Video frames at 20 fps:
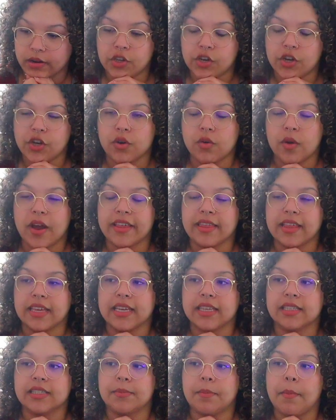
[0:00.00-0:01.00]
I
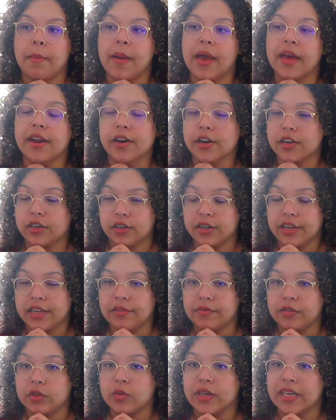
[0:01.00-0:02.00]
think it's better
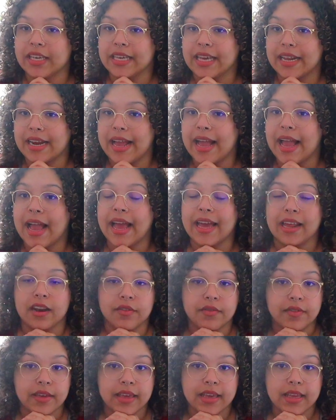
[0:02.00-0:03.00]
if you can get ahead
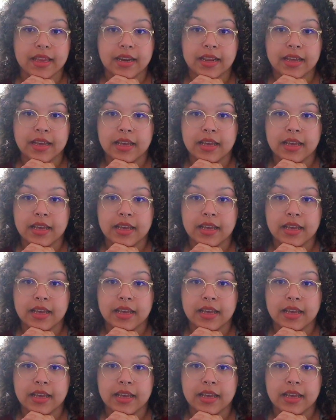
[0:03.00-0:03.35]
of it